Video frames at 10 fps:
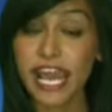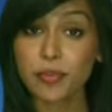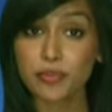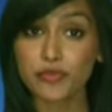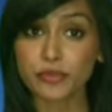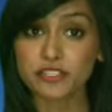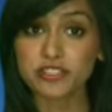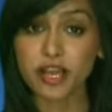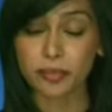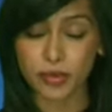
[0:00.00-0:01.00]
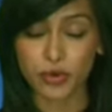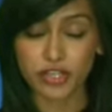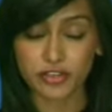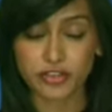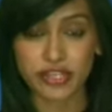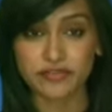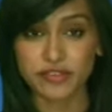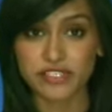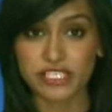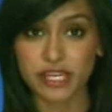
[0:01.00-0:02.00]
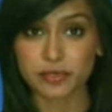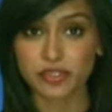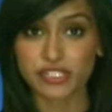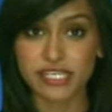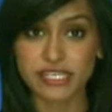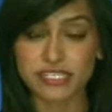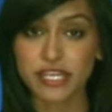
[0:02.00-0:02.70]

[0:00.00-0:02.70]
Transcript: outperformed the stock by 159%.